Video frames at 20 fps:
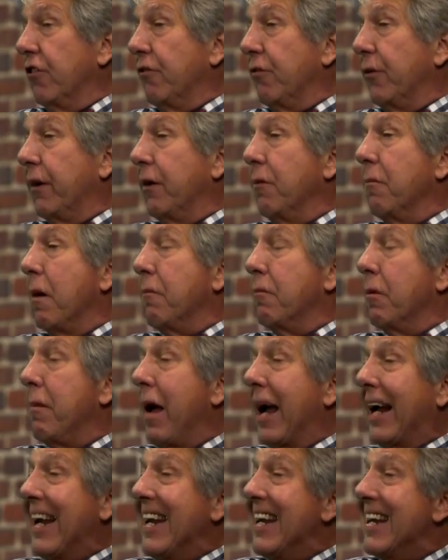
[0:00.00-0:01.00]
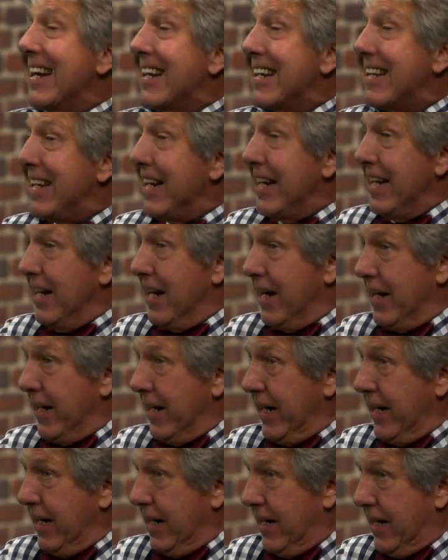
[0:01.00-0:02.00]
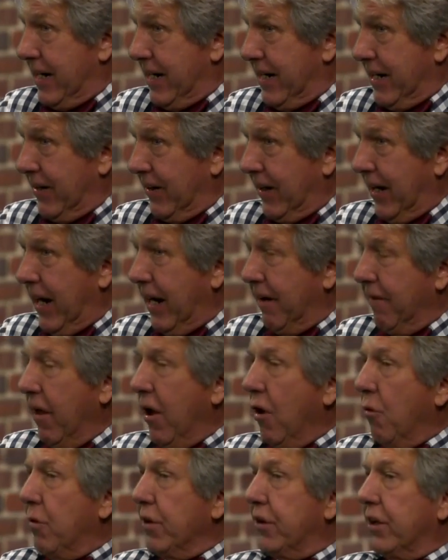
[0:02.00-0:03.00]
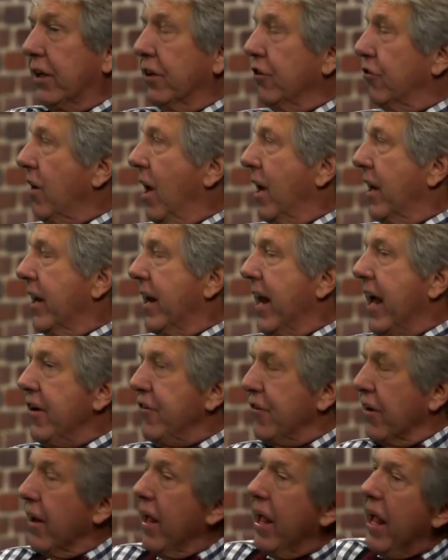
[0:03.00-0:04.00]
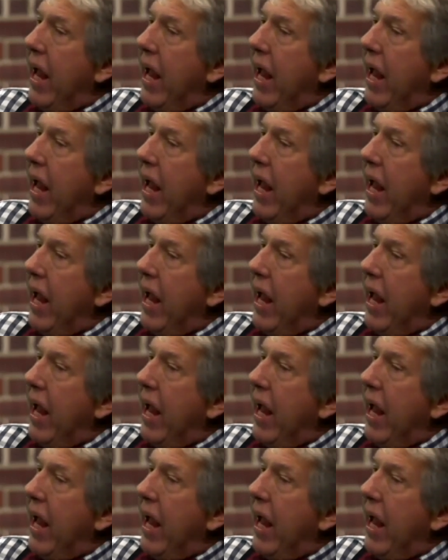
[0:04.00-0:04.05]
if we can remember back in 1999, okay, with the consolidation,